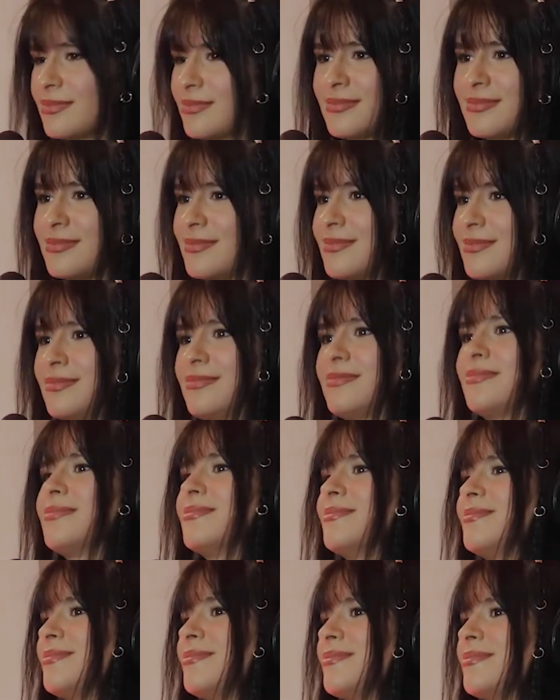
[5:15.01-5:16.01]

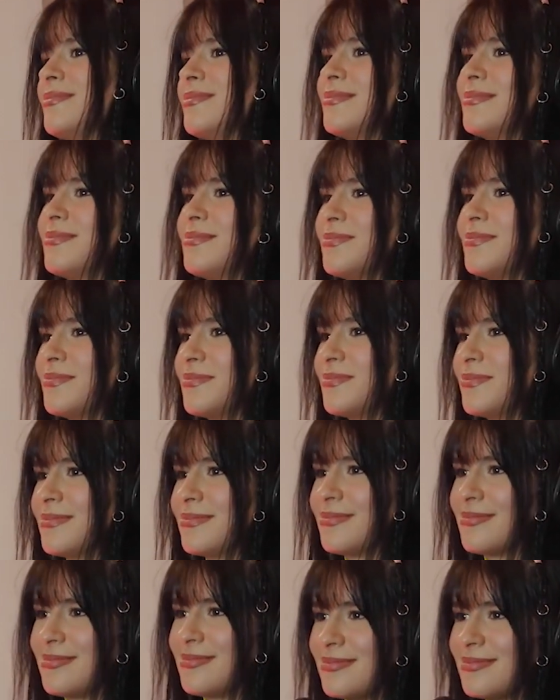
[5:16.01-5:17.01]

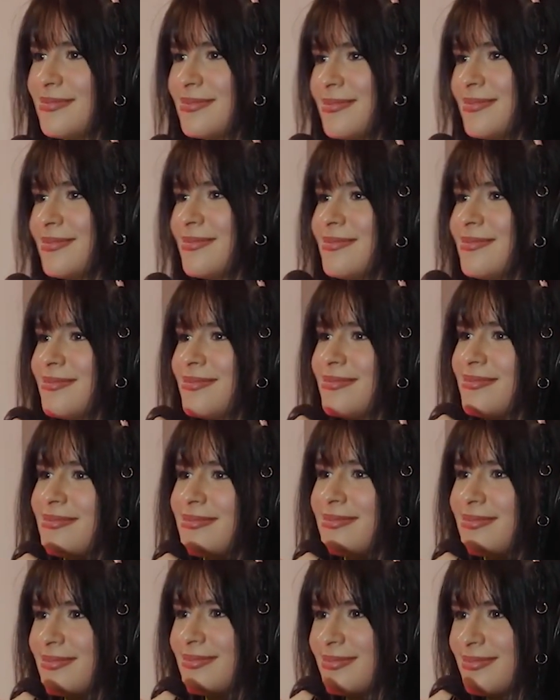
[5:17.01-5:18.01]

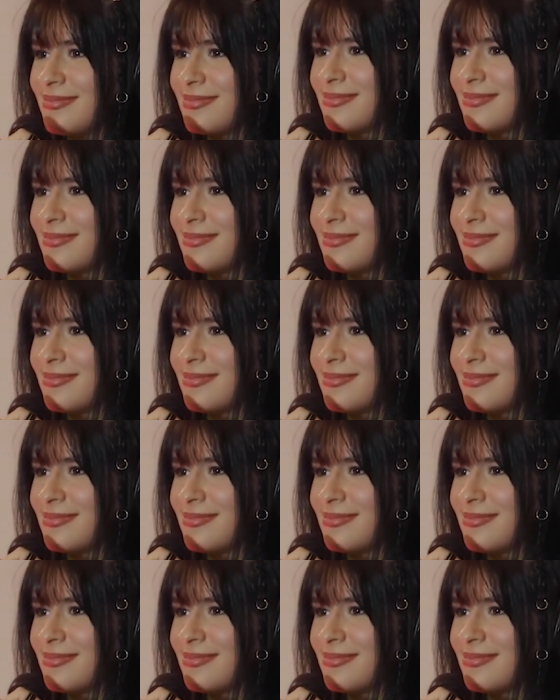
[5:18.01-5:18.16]
The person shown says nothing.